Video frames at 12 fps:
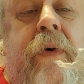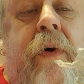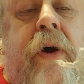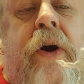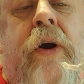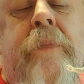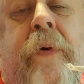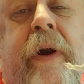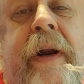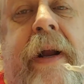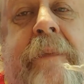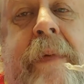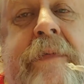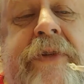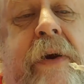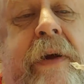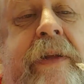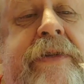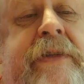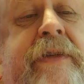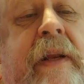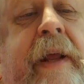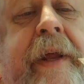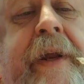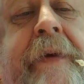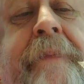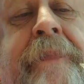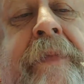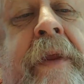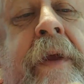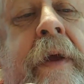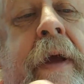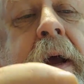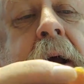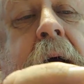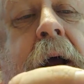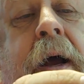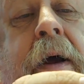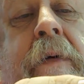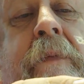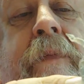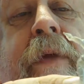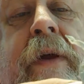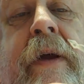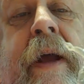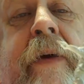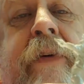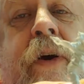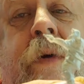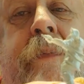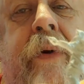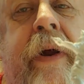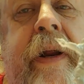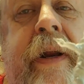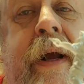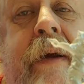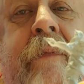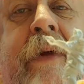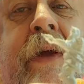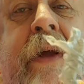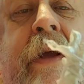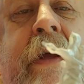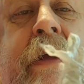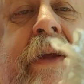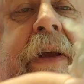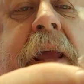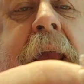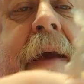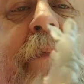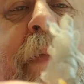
or her printed up. I'm sorry, this is a lady. Have her printed up. You can't